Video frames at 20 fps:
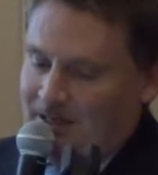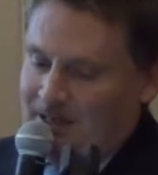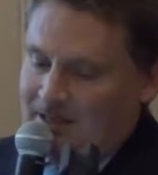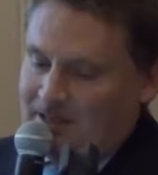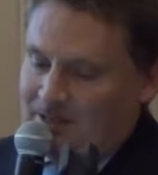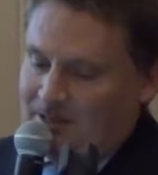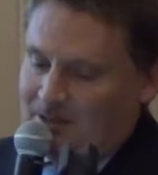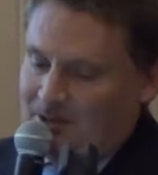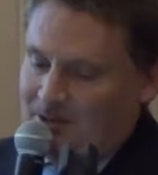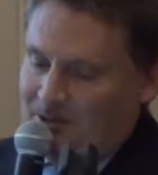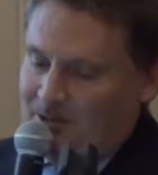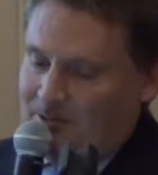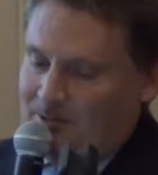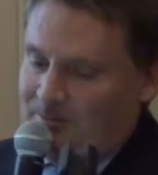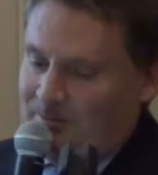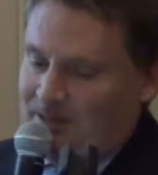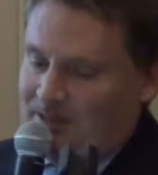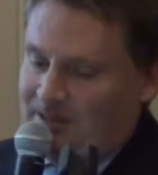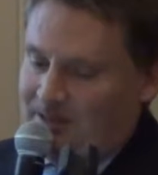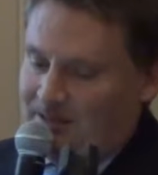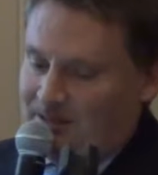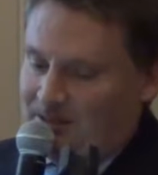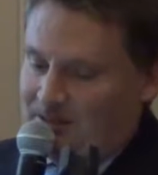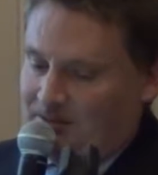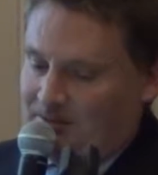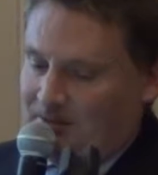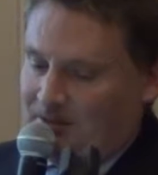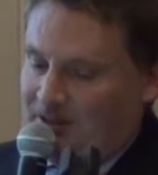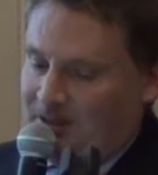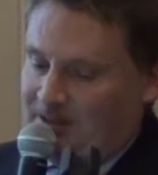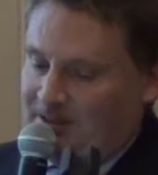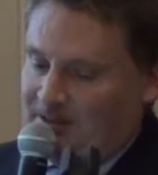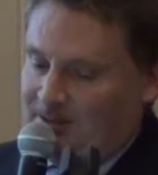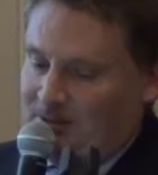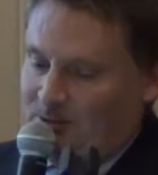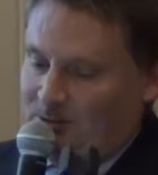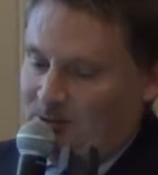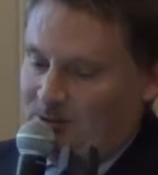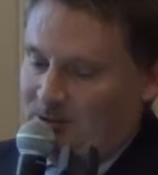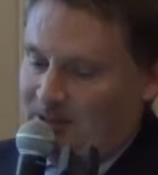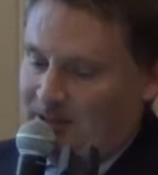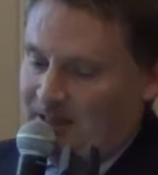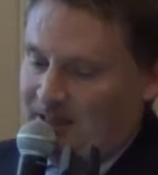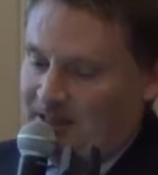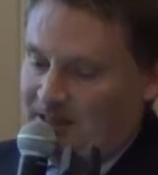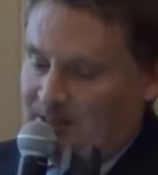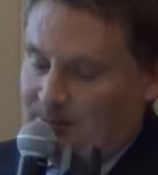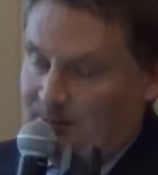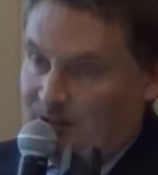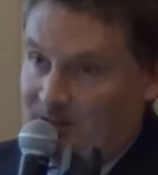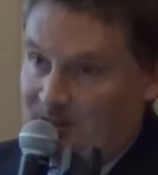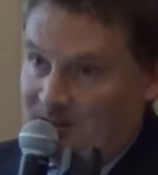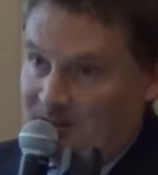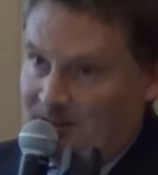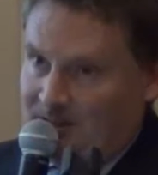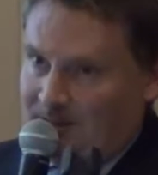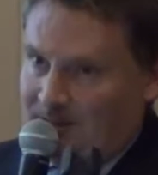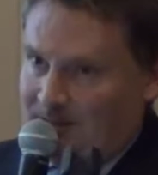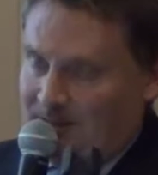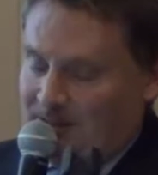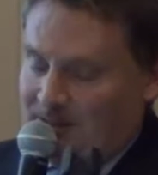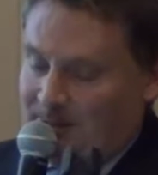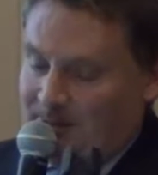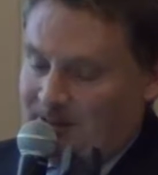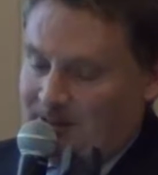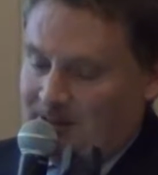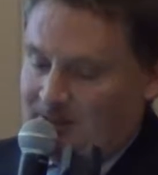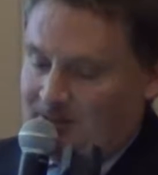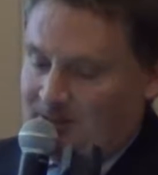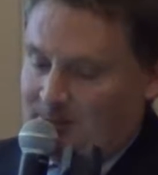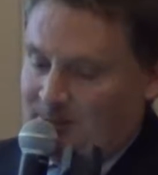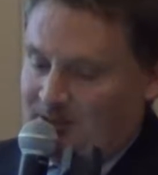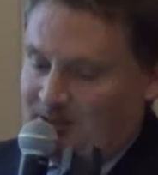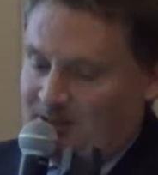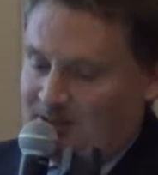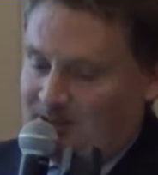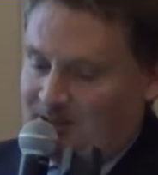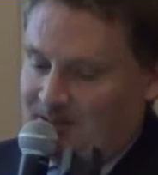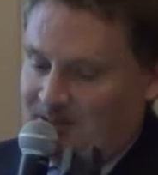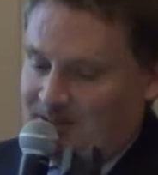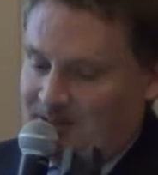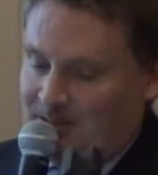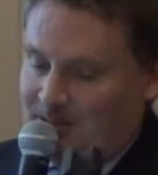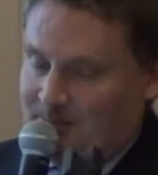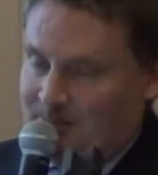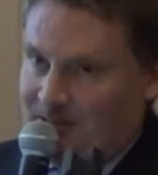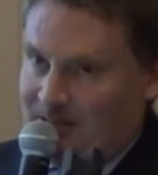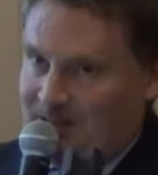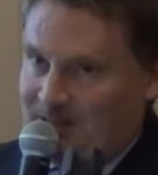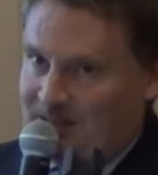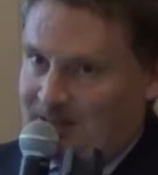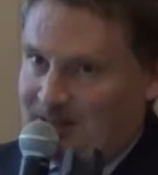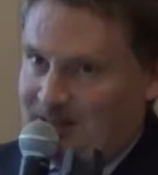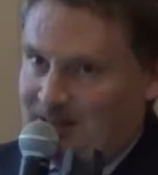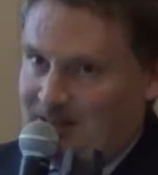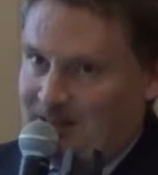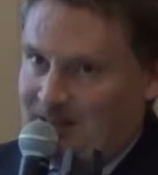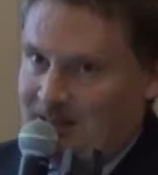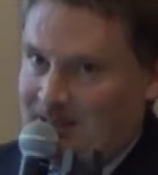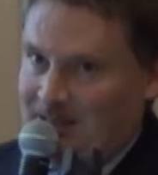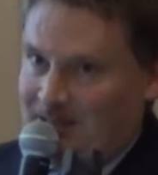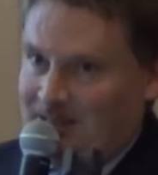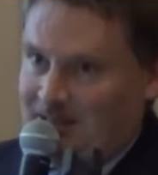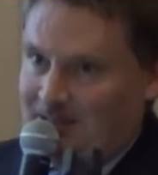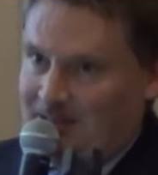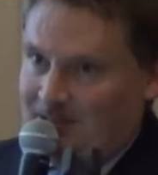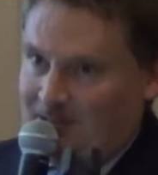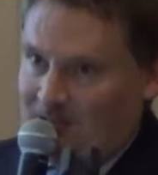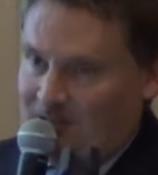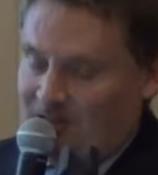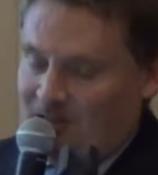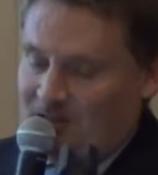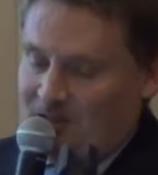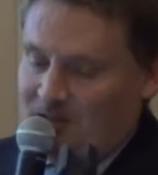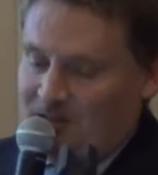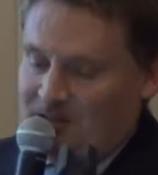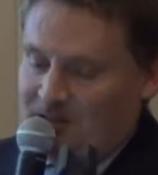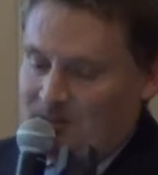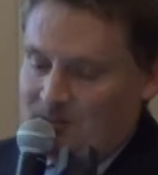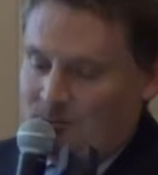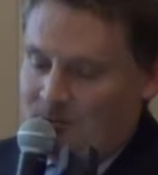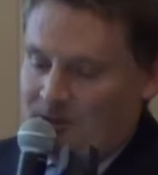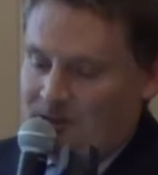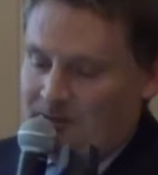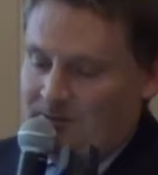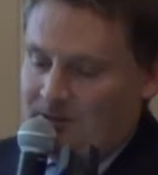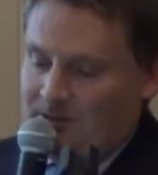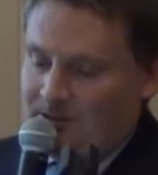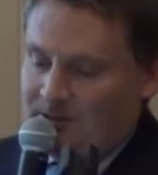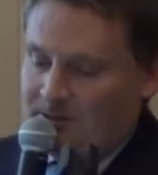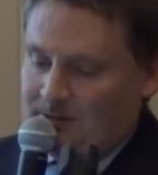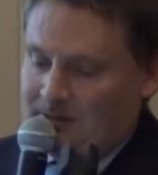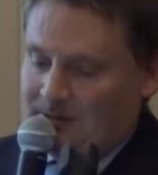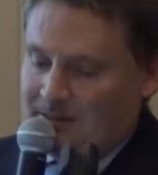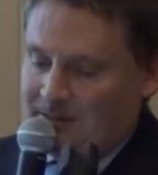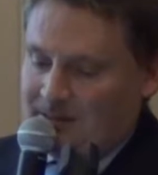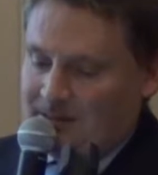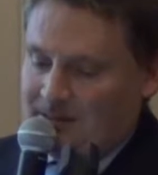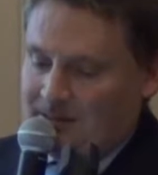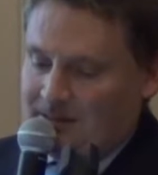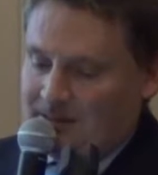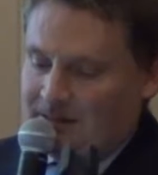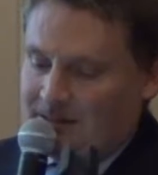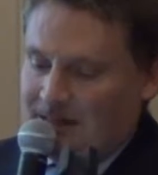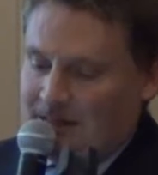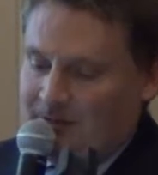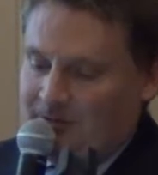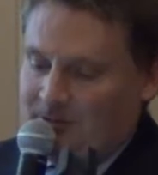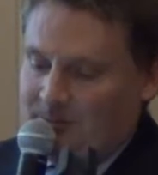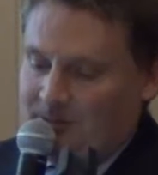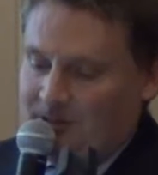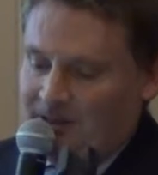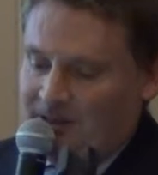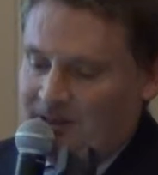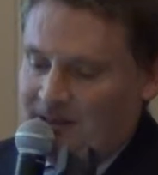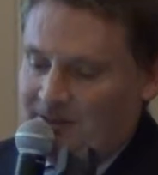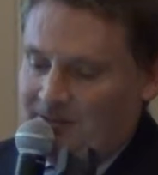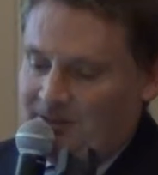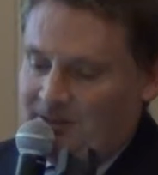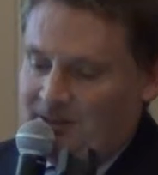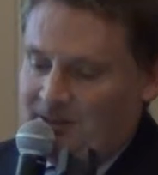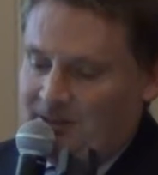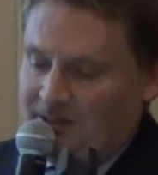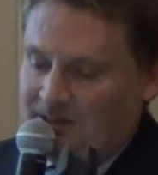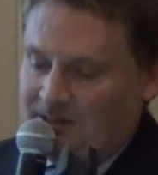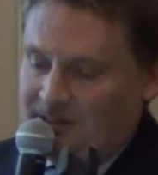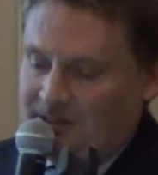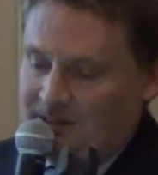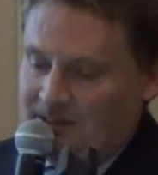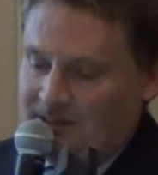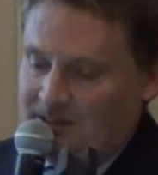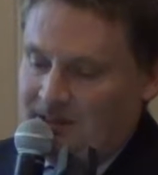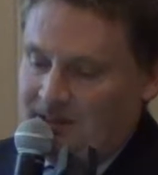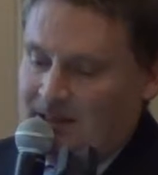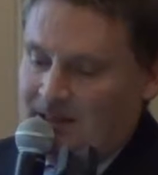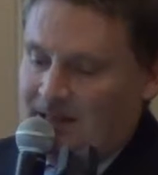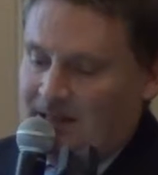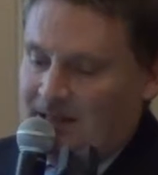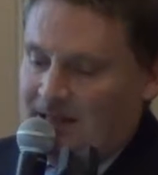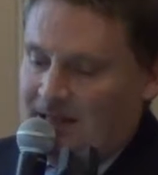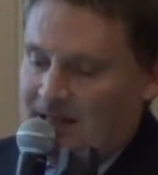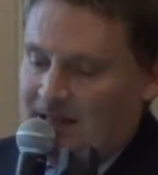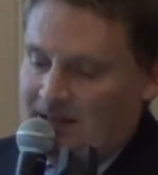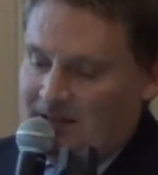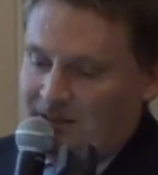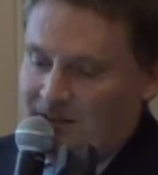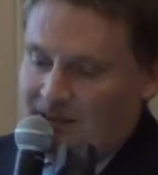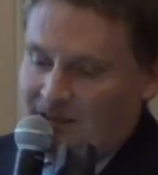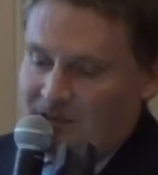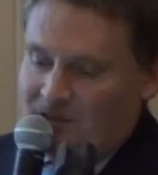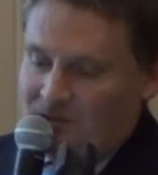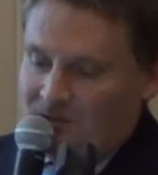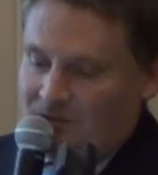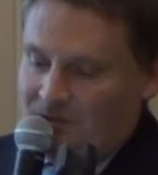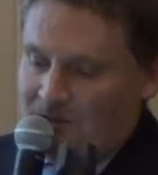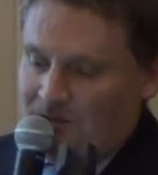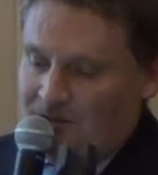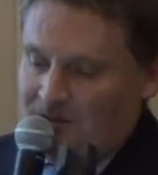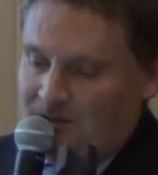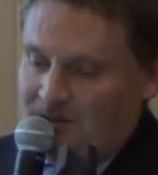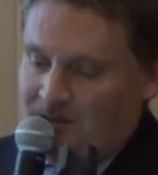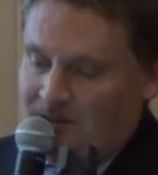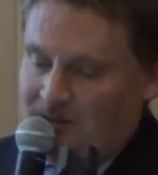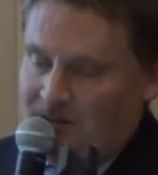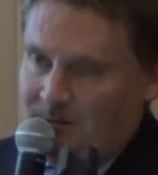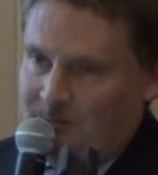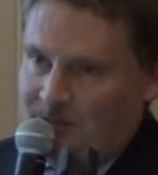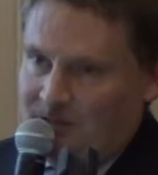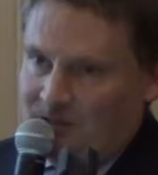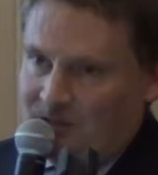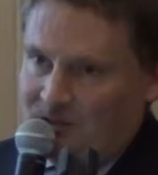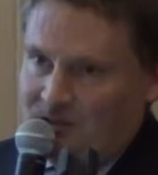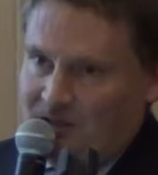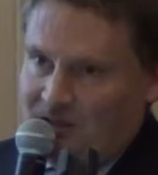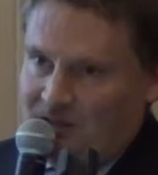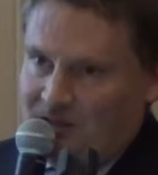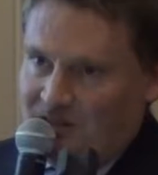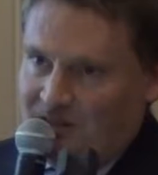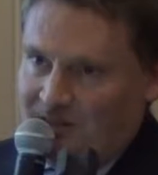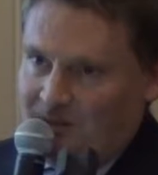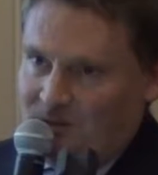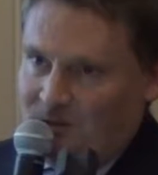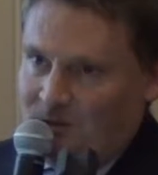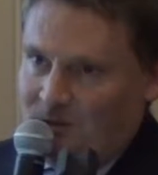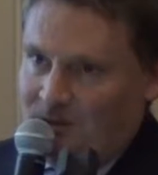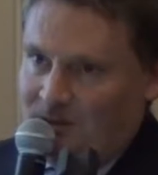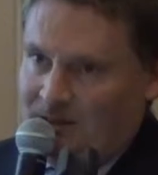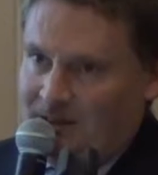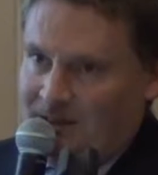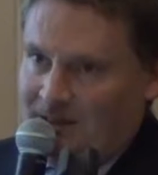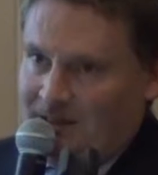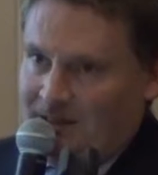So money is defined in law, and deposit, the meaning of deposit is basically the threshold is whatever's covered by the FDIC and the National Credit Union Administration in law,